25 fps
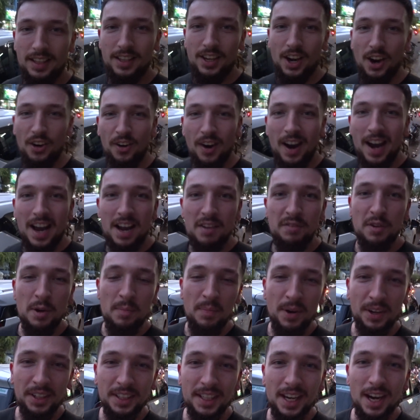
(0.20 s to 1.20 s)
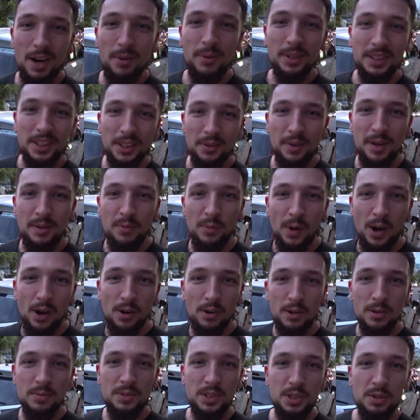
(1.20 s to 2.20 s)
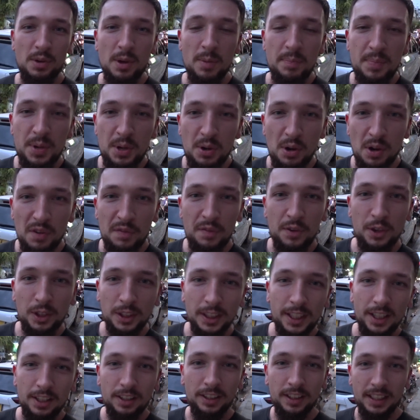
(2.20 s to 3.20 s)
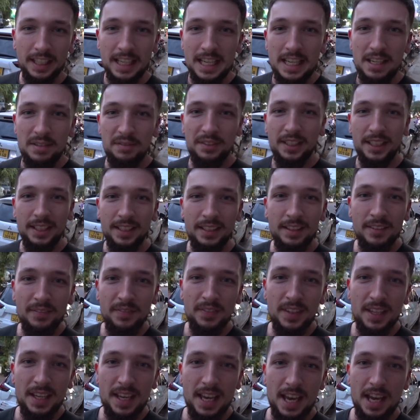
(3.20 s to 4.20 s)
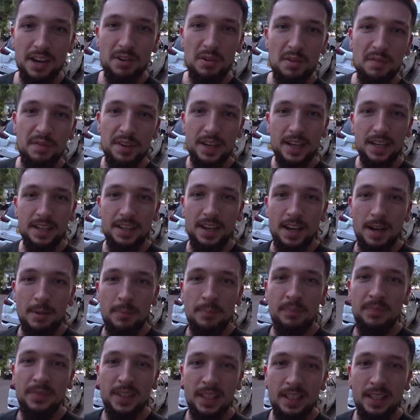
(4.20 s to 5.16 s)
Alright everybody, how are we doing? Welcome to a beautiful little evening here in Vietnam.